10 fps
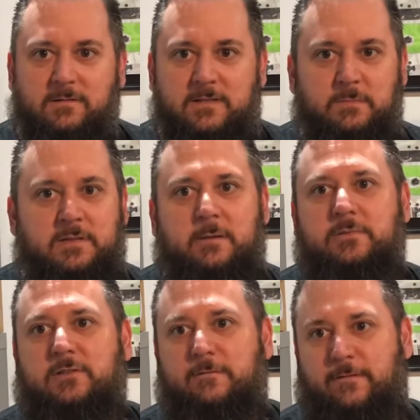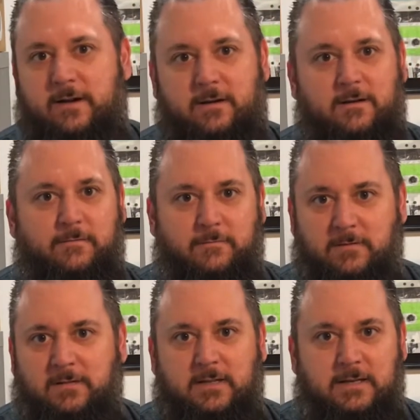some dumpster fire of a
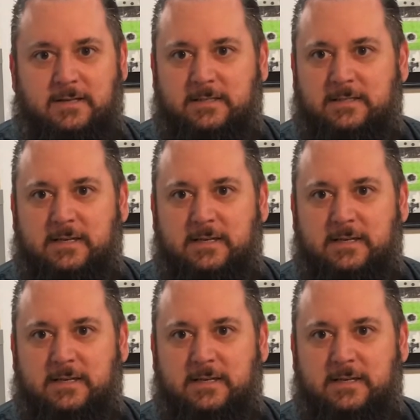release.